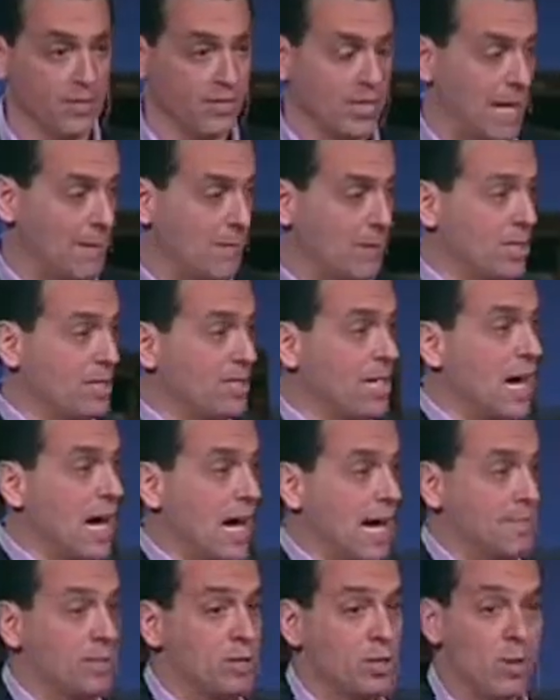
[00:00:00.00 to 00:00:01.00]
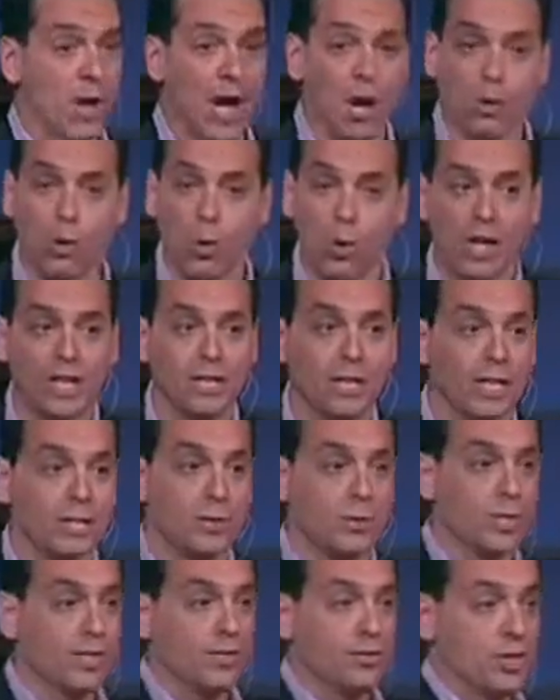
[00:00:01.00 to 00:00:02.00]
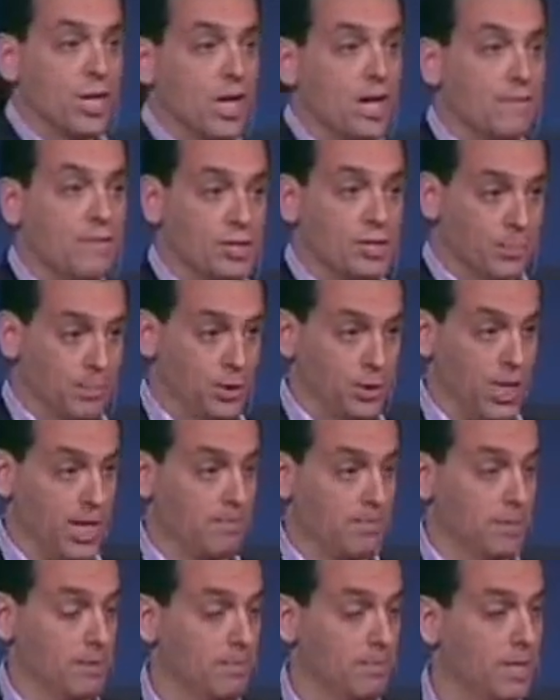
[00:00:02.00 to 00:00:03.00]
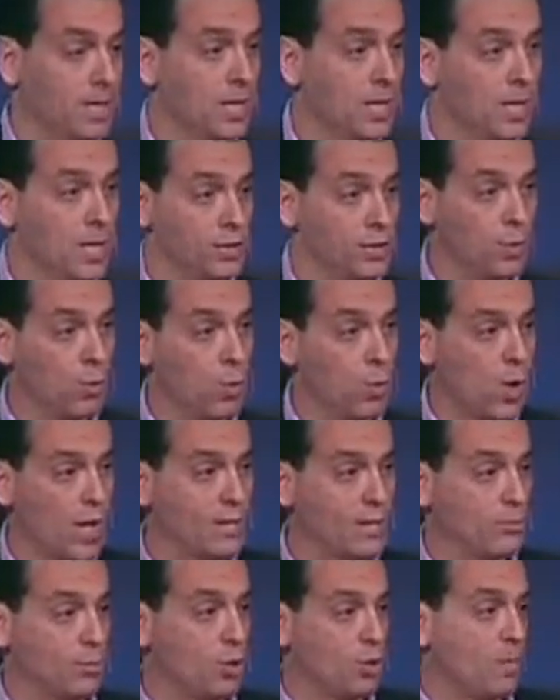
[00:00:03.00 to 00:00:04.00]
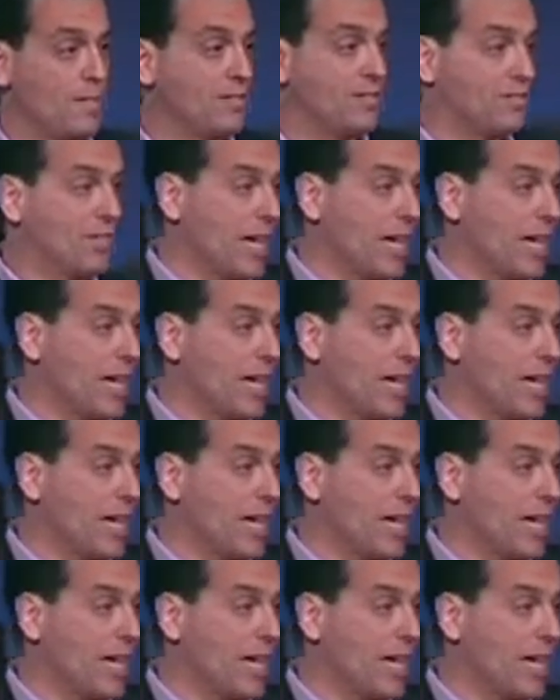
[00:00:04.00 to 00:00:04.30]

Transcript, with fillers: and he said, I'm going to time you how quickly you can solve this problem. To one group, he